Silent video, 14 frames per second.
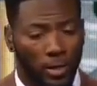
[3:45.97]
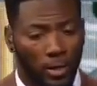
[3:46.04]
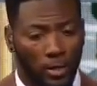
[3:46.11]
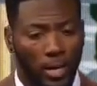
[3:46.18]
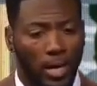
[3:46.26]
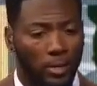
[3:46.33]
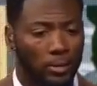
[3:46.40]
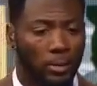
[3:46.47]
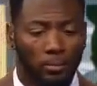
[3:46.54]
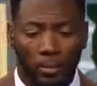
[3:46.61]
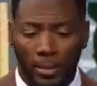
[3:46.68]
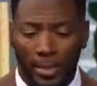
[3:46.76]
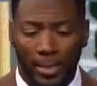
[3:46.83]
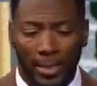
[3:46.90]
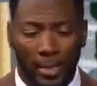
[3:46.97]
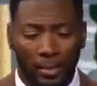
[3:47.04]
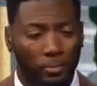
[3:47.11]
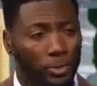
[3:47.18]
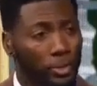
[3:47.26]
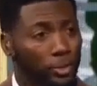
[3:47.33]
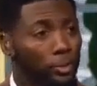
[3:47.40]
a lot of double A
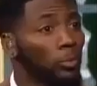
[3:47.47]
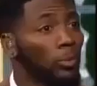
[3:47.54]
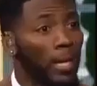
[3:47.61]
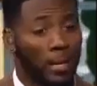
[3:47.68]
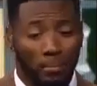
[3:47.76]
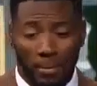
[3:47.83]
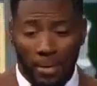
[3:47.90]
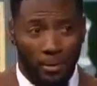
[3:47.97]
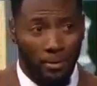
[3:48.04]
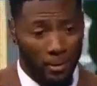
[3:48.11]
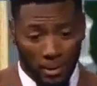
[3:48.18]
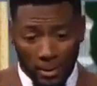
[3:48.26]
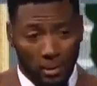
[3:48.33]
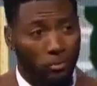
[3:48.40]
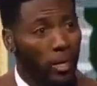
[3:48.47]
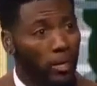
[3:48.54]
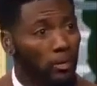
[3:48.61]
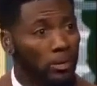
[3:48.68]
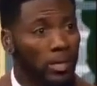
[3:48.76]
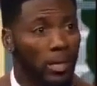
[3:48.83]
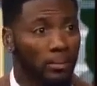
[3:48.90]
gap, which is 2 linebackers sitting
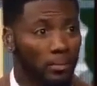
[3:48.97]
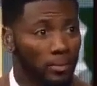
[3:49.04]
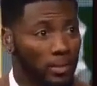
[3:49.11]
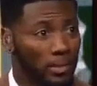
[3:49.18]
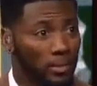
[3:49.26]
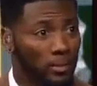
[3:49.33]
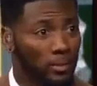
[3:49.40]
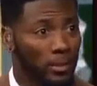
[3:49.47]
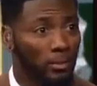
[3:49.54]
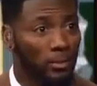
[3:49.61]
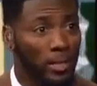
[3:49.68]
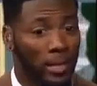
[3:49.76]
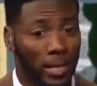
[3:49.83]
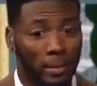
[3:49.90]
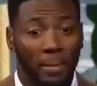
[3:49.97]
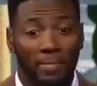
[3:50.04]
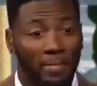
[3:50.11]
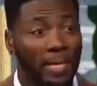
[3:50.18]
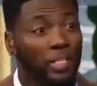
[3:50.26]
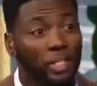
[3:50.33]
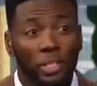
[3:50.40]
right on top of the center, and we came,
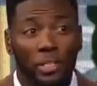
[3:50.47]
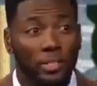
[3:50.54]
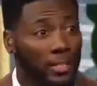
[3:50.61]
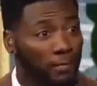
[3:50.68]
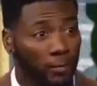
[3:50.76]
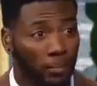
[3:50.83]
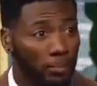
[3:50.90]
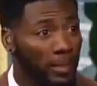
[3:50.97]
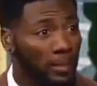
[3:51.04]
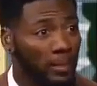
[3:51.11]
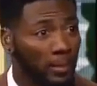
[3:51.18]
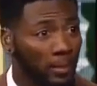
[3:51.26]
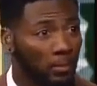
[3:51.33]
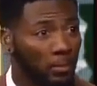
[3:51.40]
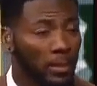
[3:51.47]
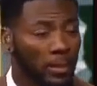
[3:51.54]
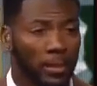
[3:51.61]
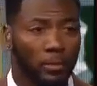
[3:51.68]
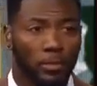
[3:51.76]
and they just never picked it up.